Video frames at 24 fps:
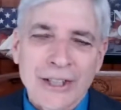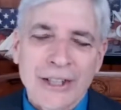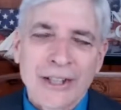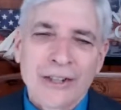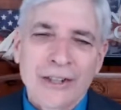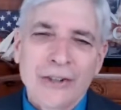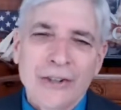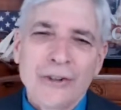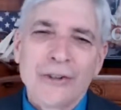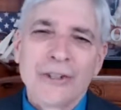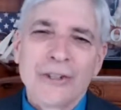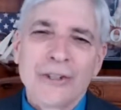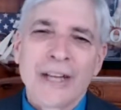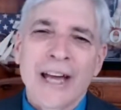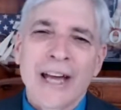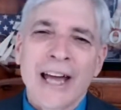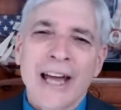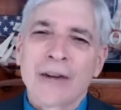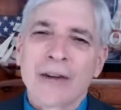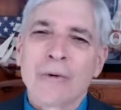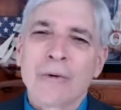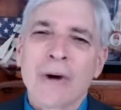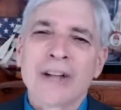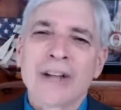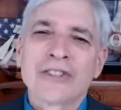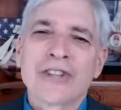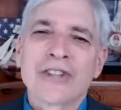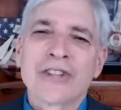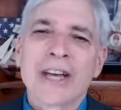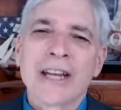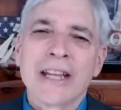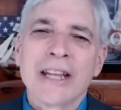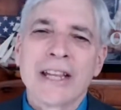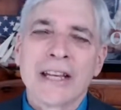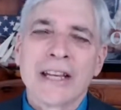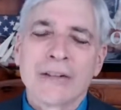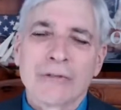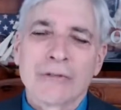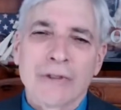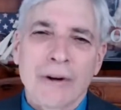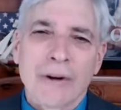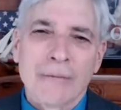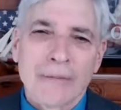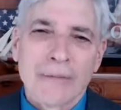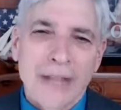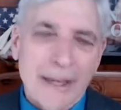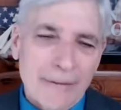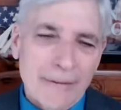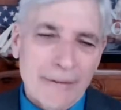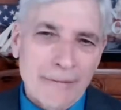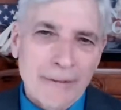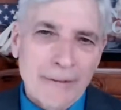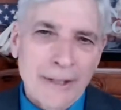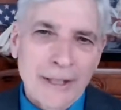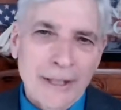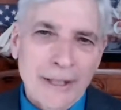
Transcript: Who the heck wants anything from them?